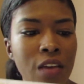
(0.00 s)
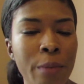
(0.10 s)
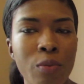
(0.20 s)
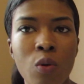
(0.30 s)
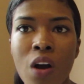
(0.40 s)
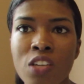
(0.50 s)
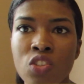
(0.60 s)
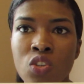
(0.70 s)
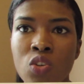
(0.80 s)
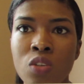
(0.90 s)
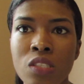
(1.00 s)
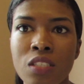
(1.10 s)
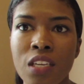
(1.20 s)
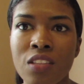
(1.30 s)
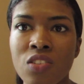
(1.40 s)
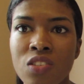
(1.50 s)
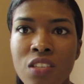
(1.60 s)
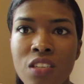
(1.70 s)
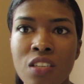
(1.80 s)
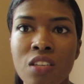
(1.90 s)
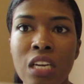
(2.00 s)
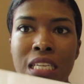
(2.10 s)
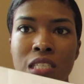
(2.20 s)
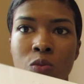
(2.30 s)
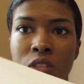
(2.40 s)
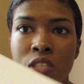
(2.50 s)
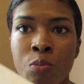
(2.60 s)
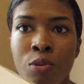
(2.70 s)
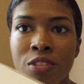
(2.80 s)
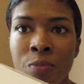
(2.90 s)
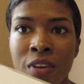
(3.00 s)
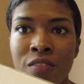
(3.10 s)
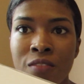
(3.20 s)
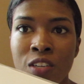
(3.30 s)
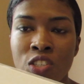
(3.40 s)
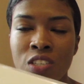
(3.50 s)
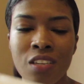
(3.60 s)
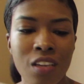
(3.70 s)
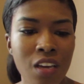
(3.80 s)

Apple Watch Gold stainless steel. It's with the sports band version.